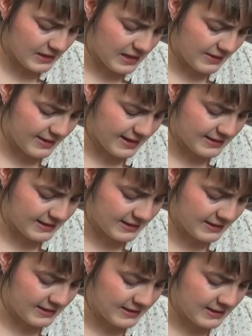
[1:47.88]
and that
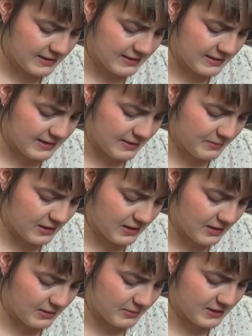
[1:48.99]

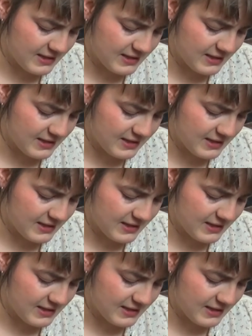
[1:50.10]
sometimes